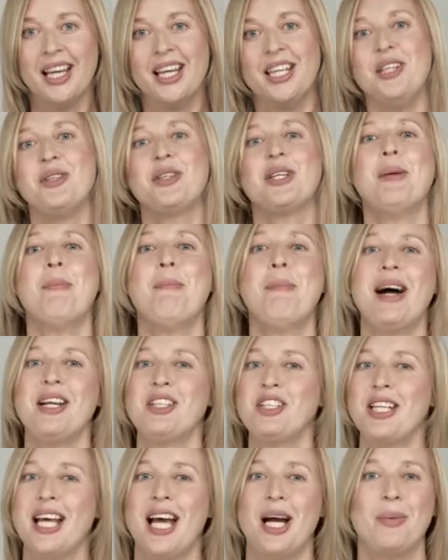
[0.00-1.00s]
You can
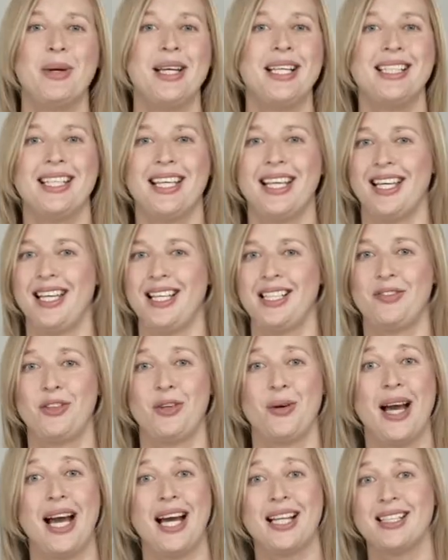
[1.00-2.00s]
imagine how easy it is for
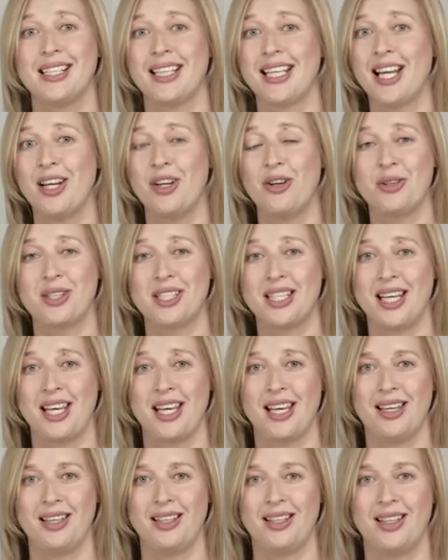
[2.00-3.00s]
your ad to get lost
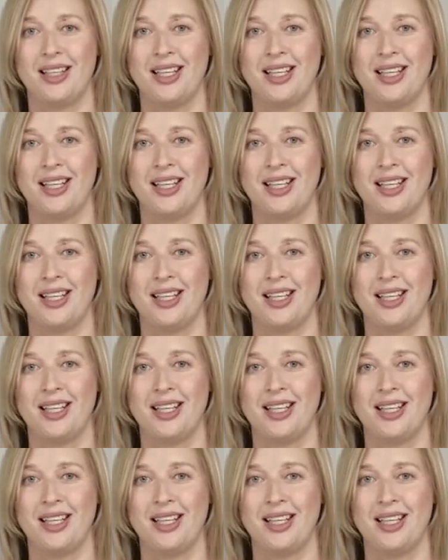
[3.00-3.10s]
here,